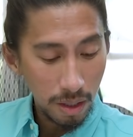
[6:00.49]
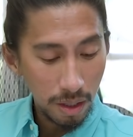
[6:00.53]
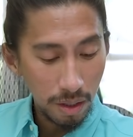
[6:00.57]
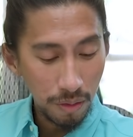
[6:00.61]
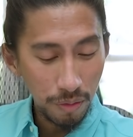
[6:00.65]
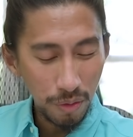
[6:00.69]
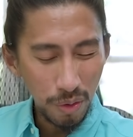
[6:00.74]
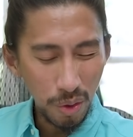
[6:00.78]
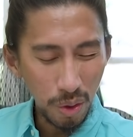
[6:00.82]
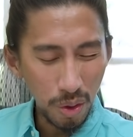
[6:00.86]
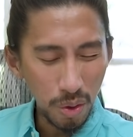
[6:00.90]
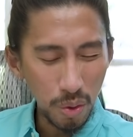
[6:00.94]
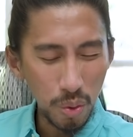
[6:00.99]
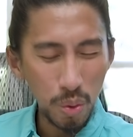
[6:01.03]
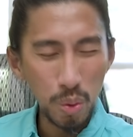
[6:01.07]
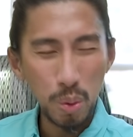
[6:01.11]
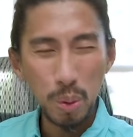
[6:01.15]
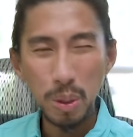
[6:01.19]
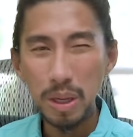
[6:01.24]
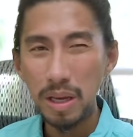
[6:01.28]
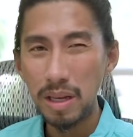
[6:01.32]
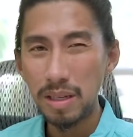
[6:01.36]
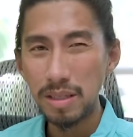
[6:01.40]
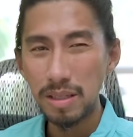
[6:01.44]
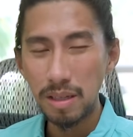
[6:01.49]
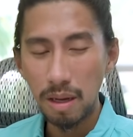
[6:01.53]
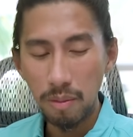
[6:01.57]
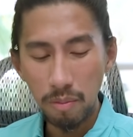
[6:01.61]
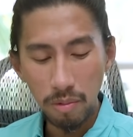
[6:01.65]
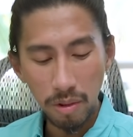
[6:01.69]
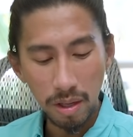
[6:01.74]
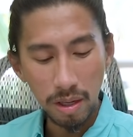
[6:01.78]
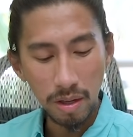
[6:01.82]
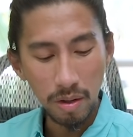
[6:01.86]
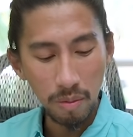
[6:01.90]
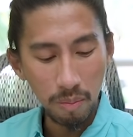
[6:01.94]
If you're cooking
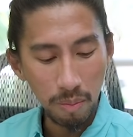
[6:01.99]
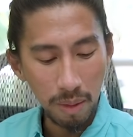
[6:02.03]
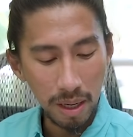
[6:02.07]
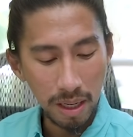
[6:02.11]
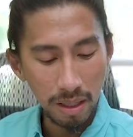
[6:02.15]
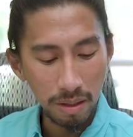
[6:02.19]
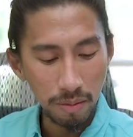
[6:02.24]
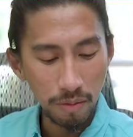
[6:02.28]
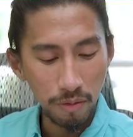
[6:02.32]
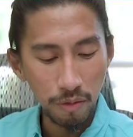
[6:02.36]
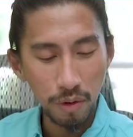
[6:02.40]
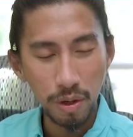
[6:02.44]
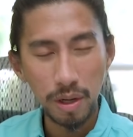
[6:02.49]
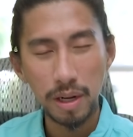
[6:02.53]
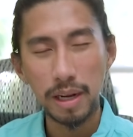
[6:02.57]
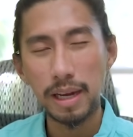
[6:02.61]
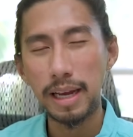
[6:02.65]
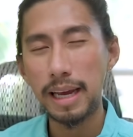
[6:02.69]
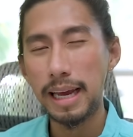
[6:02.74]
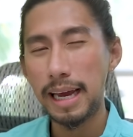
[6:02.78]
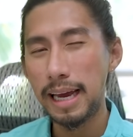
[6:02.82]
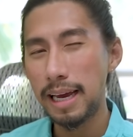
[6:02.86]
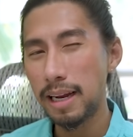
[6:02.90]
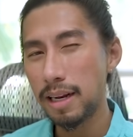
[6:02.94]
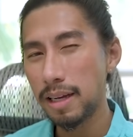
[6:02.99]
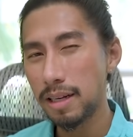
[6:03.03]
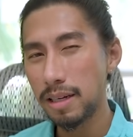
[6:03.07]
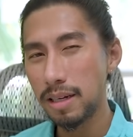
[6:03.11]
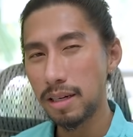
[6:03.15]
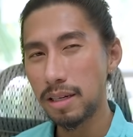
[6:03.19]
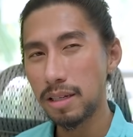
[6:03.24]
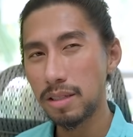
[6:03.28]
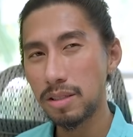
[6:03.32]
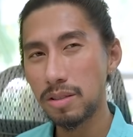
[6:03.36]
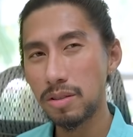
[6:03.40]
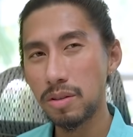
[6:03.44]
something, you might forget it
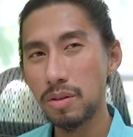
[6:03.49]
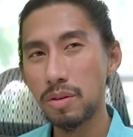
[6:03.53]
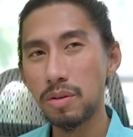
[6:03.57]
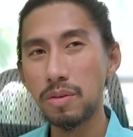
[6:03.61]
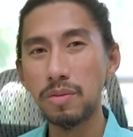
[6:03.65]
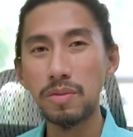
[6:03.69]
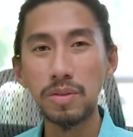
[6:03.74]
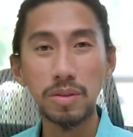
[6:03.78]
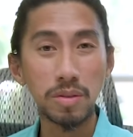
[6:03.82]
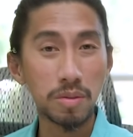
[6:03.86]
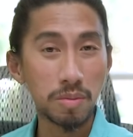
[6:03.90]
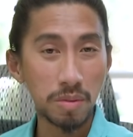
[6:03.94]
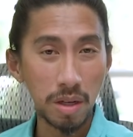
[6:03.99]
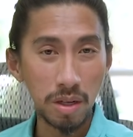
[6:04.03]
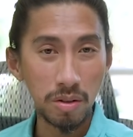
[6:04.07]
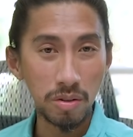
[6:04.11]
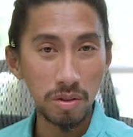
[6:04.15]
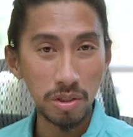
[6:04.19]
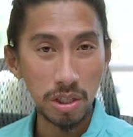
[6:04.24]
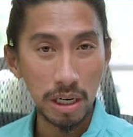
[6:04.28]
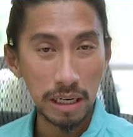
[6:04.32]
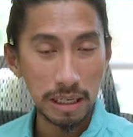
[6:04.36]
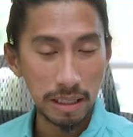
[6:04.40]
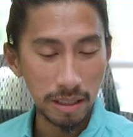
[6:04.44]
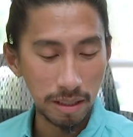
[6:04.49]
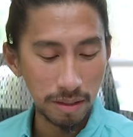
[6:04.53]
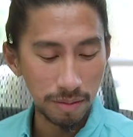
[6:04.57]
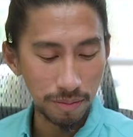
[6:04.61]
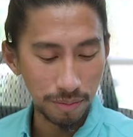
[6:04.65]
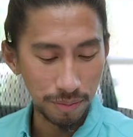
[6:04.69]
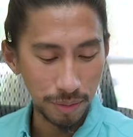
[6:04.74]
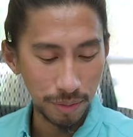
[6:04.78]
in the stove. So can you check it?